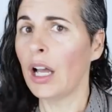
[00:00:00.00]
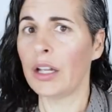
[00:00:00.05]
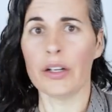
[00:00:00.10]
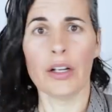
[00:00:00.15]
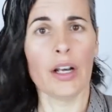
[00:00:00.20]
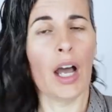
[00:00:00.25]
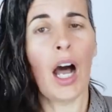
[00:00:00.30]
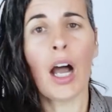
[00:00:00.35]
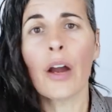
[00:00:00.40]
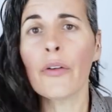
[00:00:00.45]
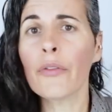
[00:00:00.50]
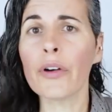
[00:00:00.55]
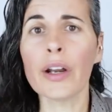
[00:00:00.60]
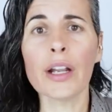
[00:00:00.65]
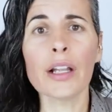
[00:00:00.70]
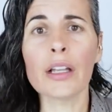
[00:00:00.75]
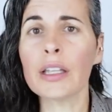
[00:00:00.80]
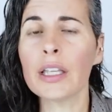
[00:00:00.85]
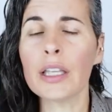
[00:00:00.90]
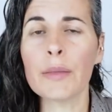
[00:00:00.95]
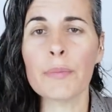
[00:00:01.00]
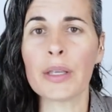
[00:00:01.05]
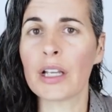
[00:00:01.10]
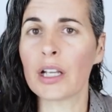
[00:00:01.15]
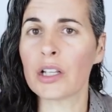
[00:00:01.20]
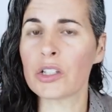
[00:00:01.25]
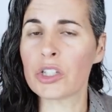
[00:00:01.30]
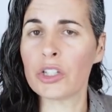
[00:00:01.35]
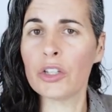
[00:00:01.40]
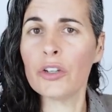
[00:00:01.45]
Not really,
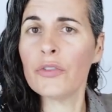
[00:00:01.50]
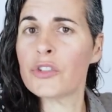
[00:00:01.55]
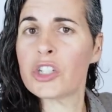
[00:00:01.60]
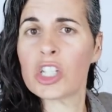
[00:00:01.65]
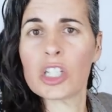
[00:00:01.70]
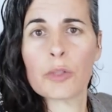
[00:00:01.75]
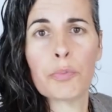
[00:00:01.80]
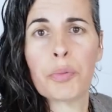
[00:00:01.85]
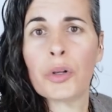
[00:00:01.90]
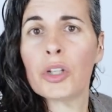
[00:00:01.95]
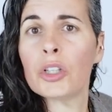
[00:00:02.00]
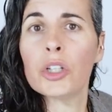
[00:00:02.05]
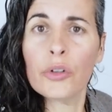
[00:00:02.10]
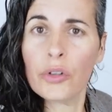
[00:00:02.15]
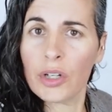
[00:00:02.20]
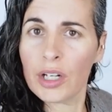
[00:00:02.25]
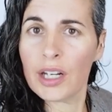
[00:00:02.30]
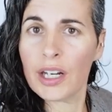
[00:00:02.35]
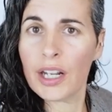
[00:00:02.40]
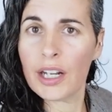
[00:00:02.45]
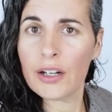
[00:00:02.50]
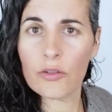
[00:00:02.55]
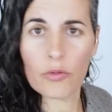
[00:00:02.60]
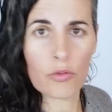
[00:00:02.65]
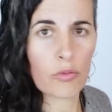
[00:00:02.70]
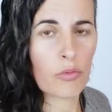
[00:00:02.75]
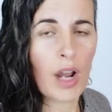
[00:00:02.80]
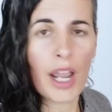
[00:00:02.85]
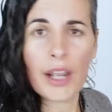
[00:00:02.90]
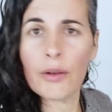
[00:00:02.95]
because you've just polluted it
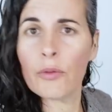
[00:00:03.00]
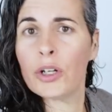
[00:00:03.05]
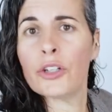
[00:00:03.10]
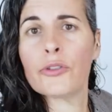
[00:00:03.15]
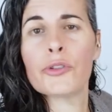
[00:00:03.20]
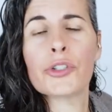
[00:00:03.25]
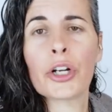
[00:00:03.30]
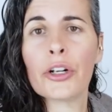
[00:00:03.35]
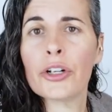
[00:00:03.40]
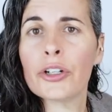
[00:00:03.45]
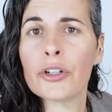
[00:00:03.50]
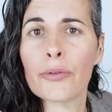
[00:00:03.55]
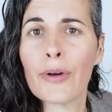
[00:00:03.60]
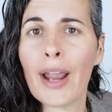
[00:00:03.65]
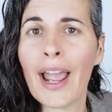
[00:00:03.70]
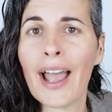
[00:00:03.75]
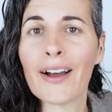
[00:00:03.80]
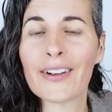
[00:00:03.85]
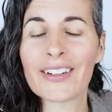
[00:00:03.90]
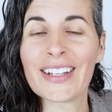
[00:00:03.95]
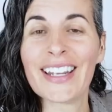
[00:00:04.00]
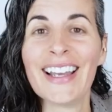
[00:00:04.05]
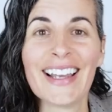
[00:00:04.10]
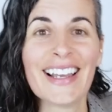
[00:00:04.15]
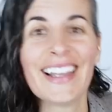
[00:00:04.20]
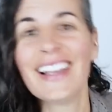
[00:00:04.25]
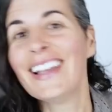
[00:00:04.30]
right when you turned around,